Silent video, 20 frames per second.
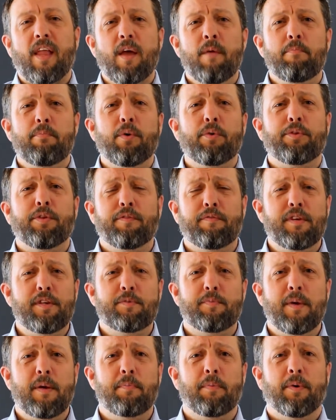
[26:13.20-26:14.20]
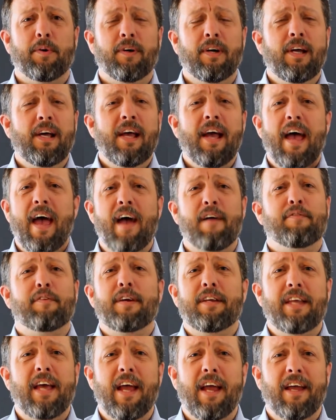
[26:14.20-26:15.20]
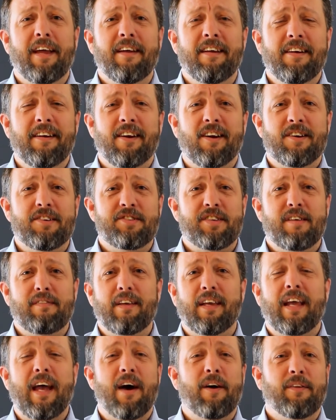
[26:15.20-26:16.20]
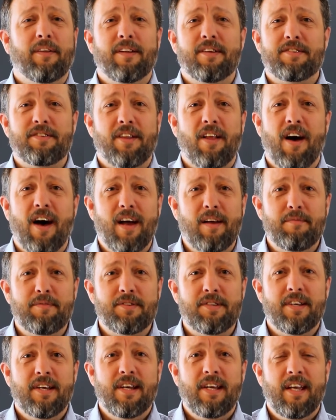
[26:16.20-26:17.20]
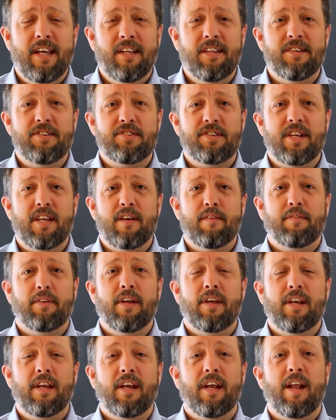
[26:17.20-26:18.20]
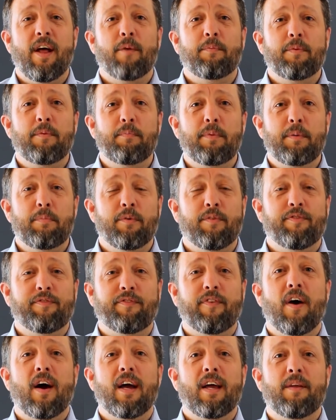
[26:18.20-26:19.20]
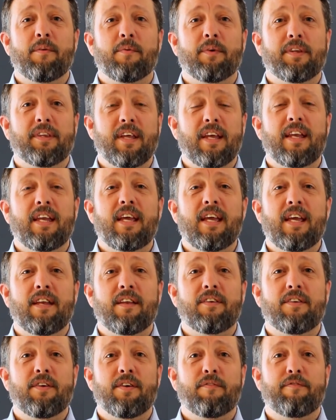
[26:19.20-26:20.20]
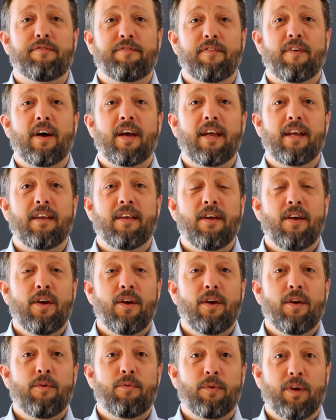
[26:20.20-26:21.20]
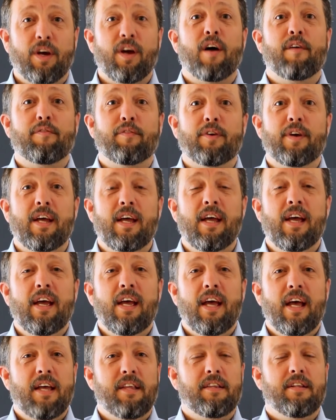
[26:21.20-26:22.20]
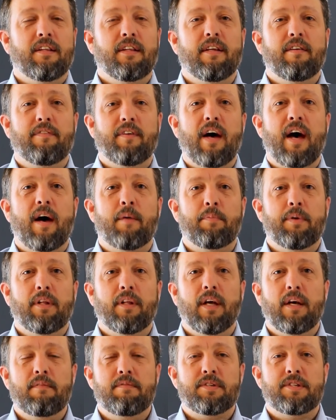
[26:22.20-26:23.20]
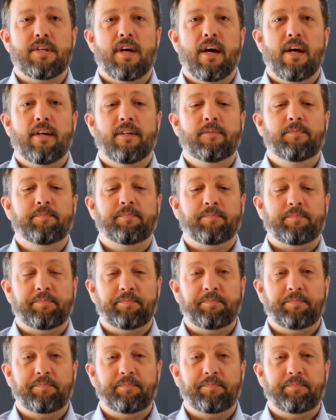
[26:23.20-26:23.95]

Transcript: And both of these people every day are saving countless lives in the city of London and helping people find what they need to find recovery and to live a happy lifestyle.